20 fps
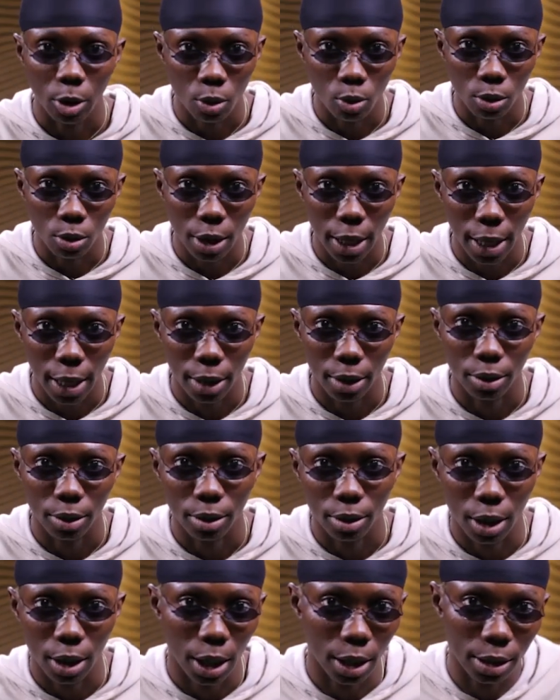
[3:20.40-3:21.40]
a good guy,
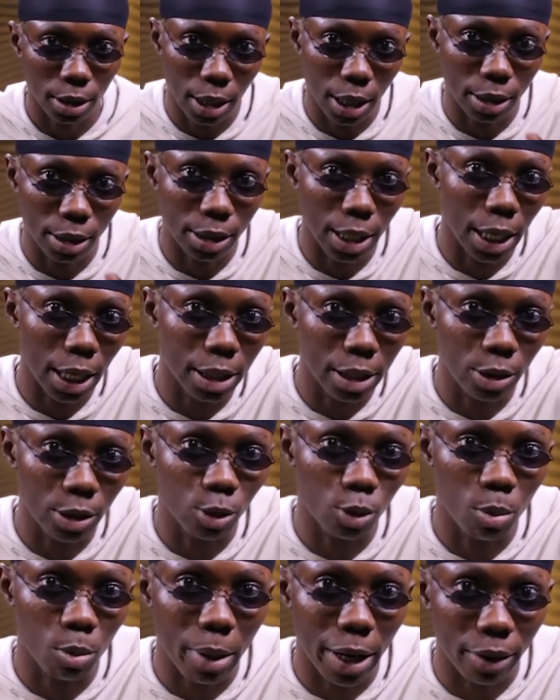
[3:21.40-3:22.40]
and that leads
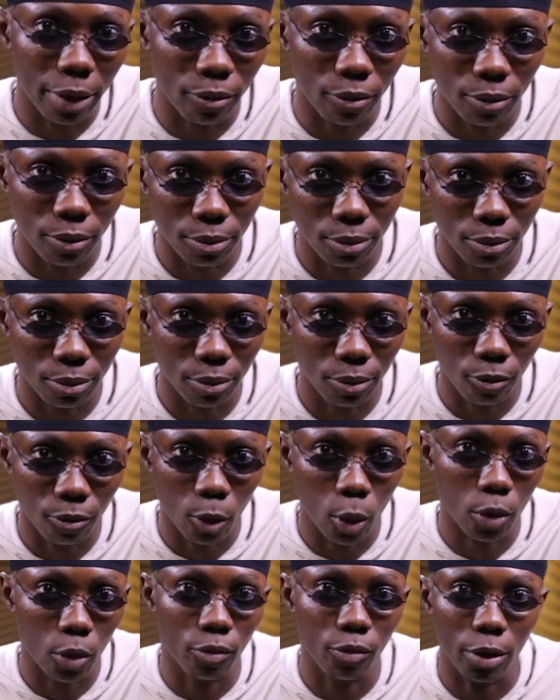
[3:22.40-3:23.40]
to my
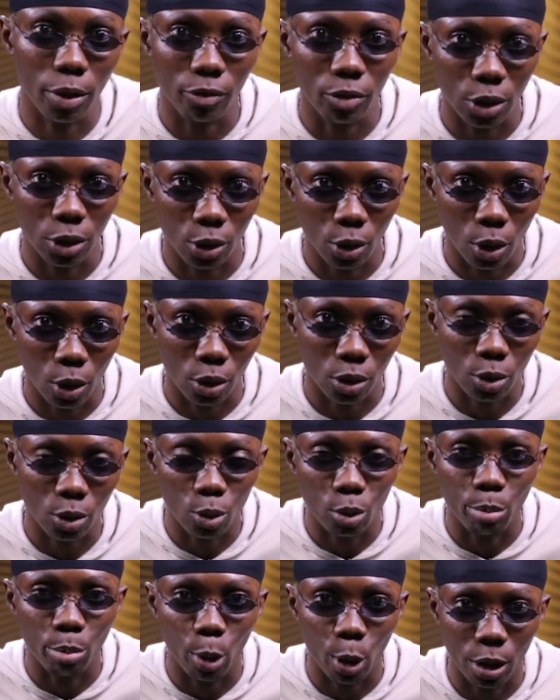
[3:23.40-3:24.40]
4th favorite song,
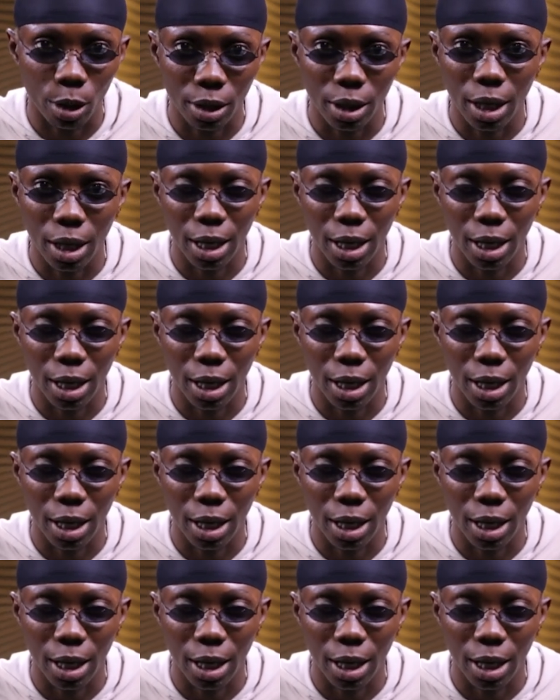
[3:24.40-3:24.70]
Good Boy.